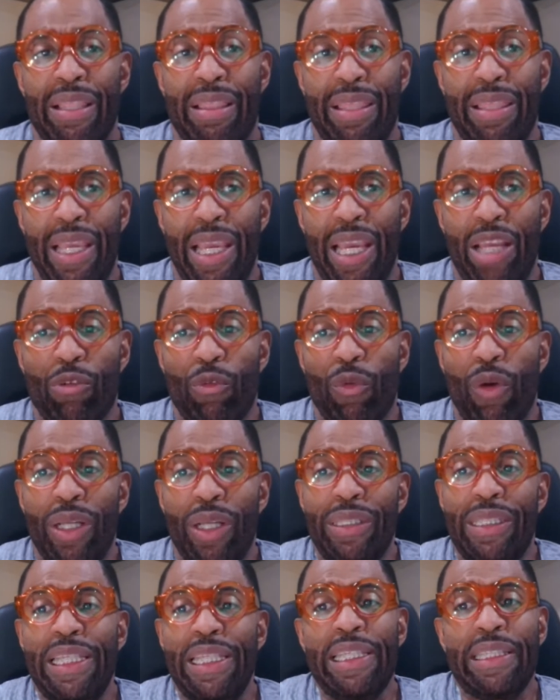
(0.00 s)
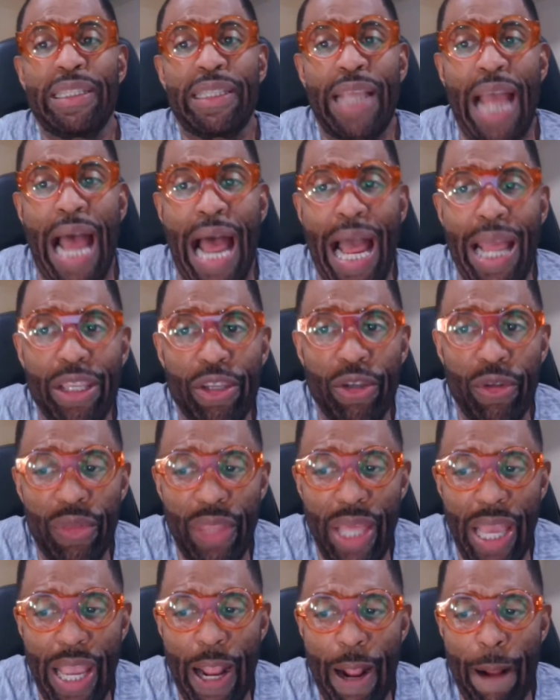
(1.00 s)
then once he's got you
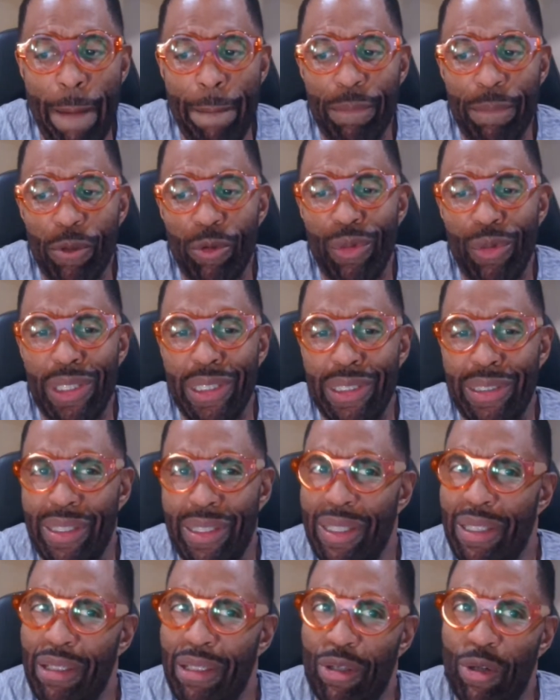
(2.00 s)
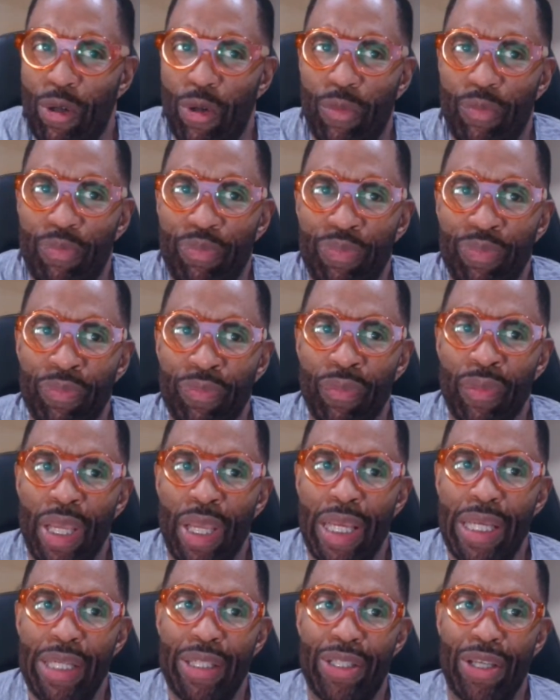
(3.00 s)
there, what does he do?
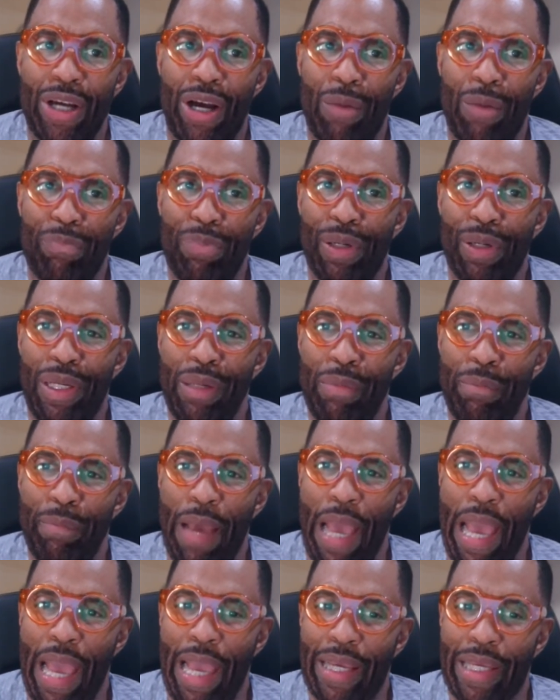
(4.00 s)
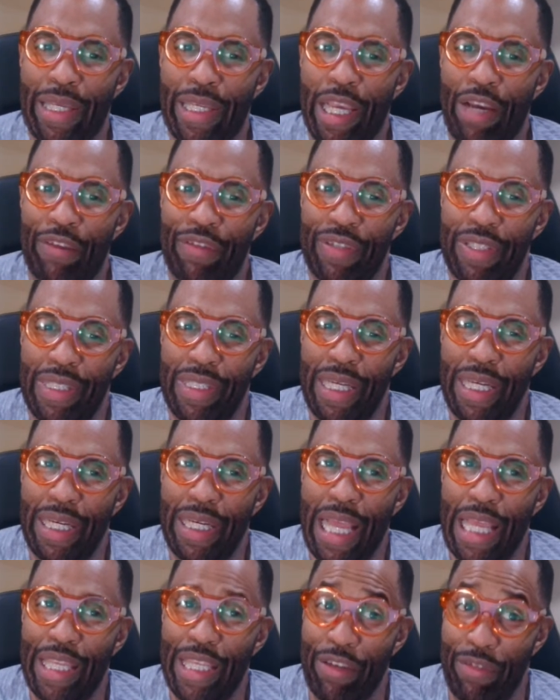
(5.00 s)
He start pulling back. You ever seen
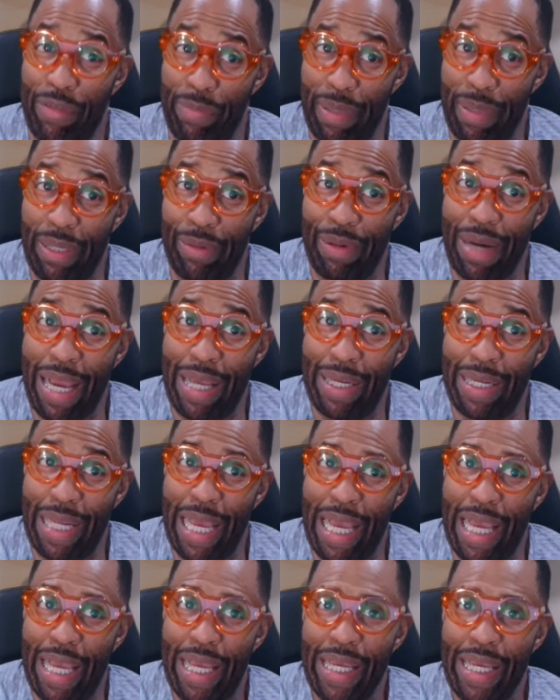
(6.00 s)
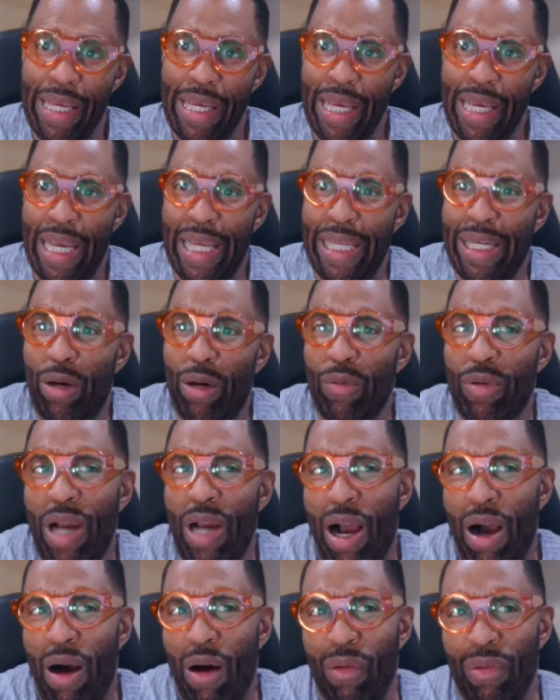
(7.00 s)
that? You ever been around that? And he don't
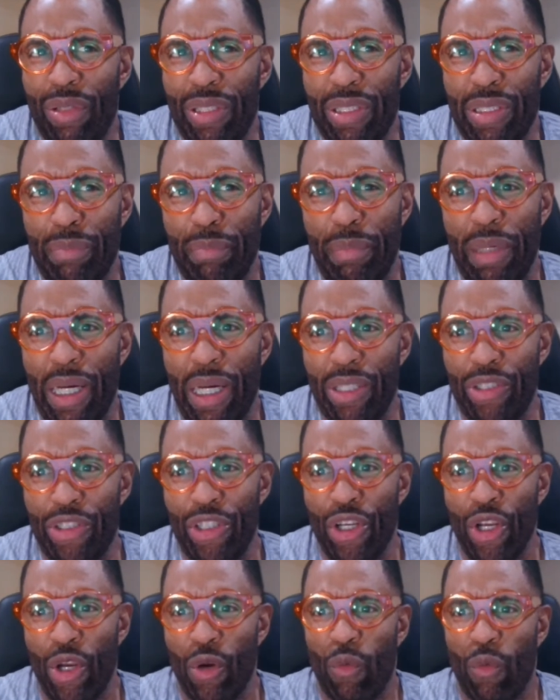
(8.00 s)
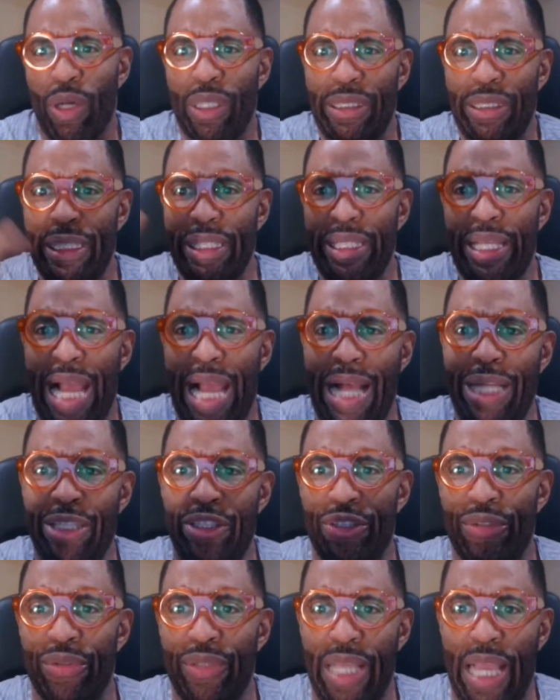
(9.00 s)
call as much. Once he
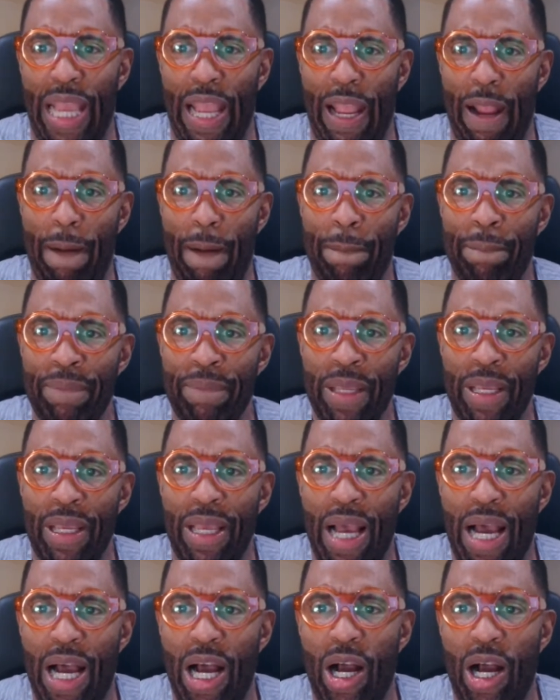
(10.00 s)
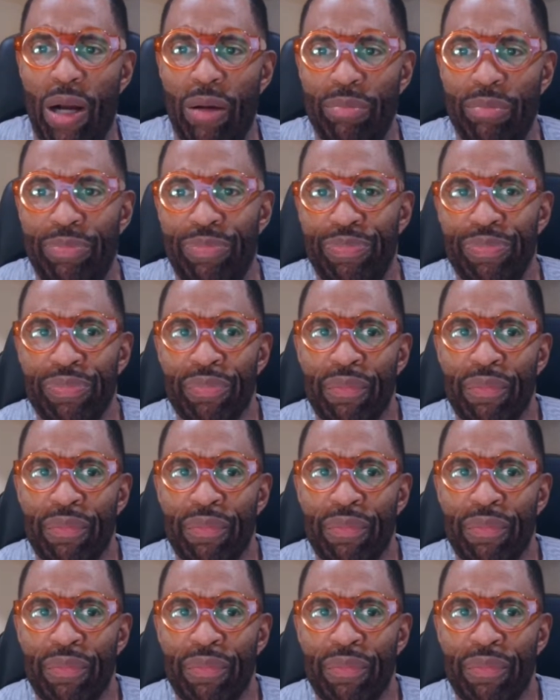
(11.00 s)
got you there, um,